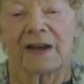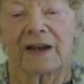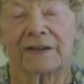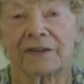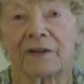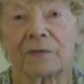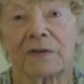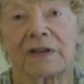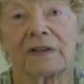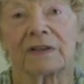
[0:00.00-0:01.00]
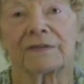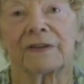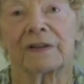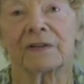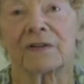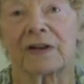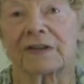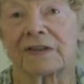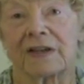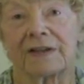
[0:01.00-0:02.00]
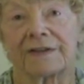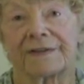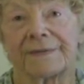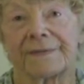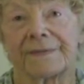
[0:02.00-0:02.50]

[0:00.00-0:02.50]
I started working on the Feldenkrais dance